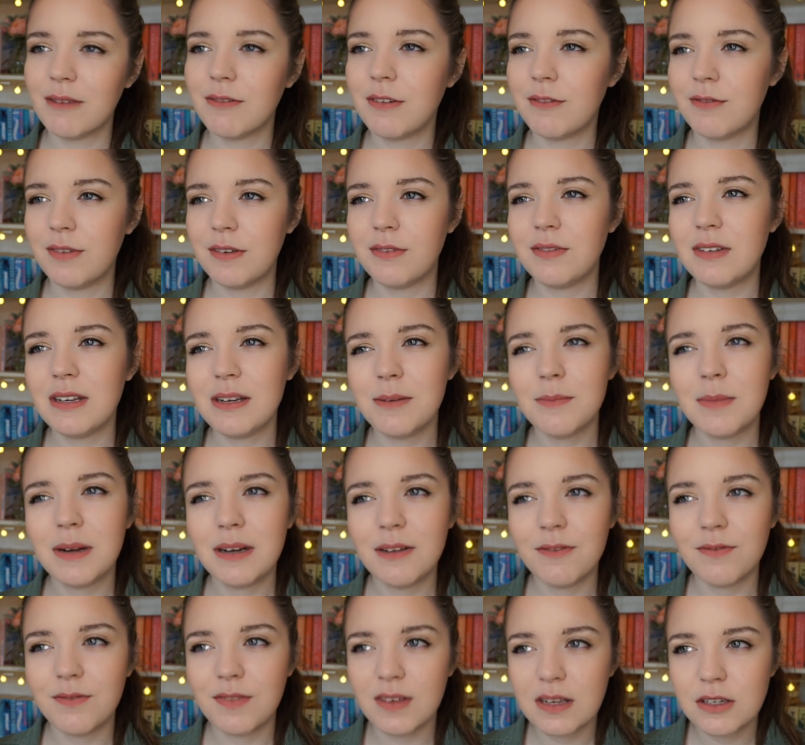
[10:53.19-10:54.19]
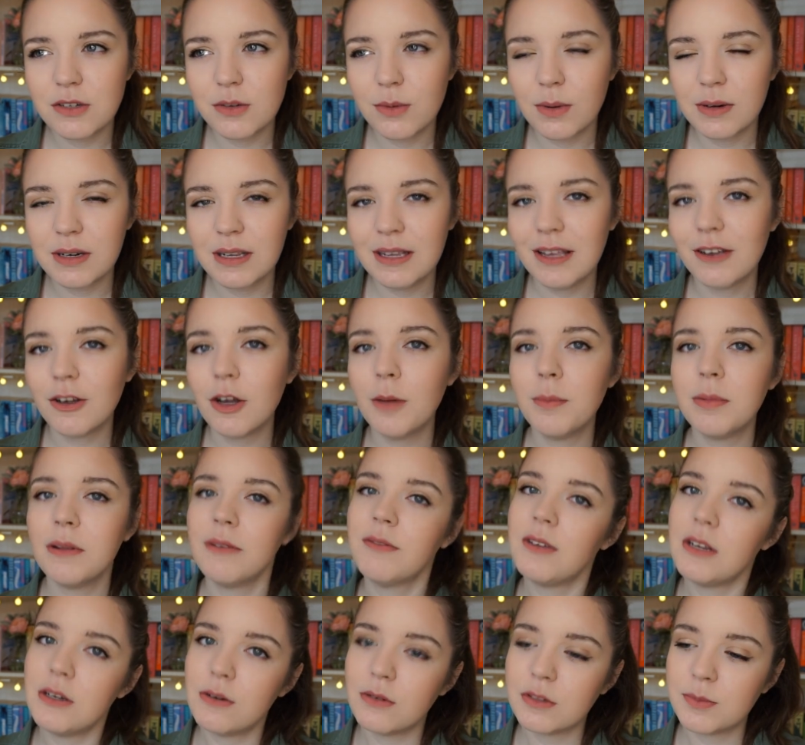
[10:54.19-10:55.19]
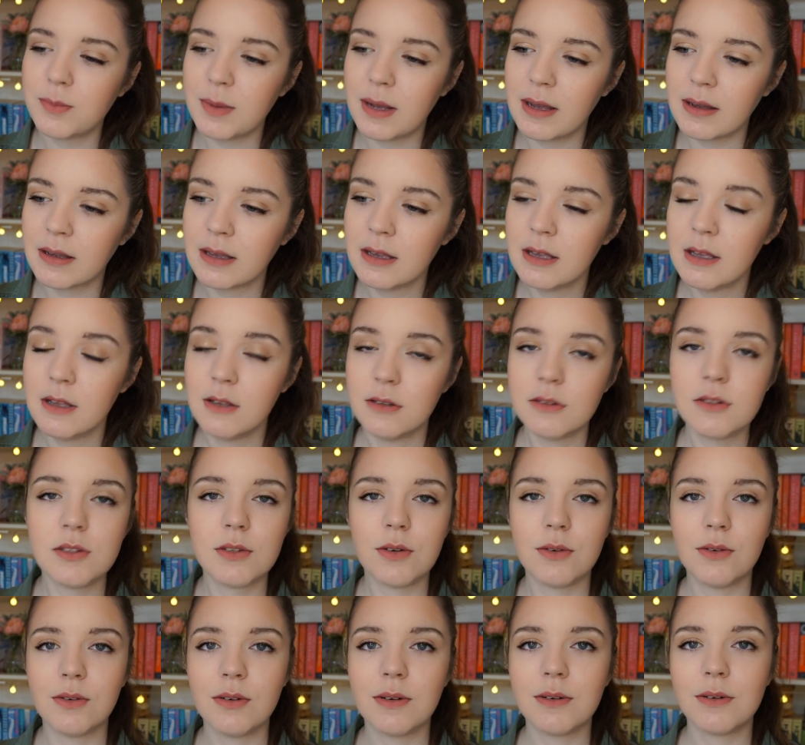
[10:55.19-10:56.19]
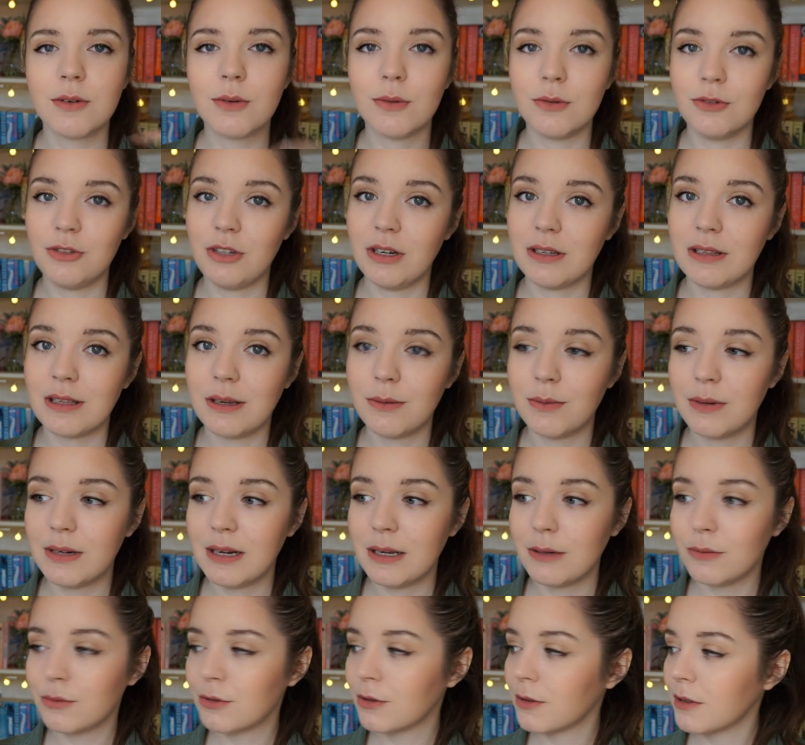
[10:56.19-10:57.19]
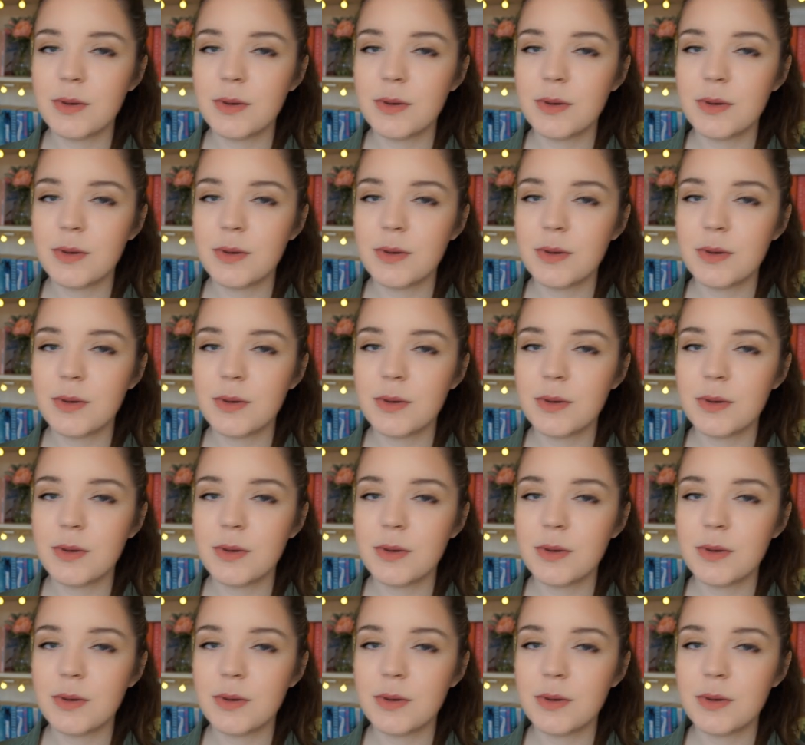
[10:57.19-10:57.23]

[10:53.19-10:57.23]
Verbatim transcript: have a fifteen minute video on it a couple of videos back, so go and check that one out.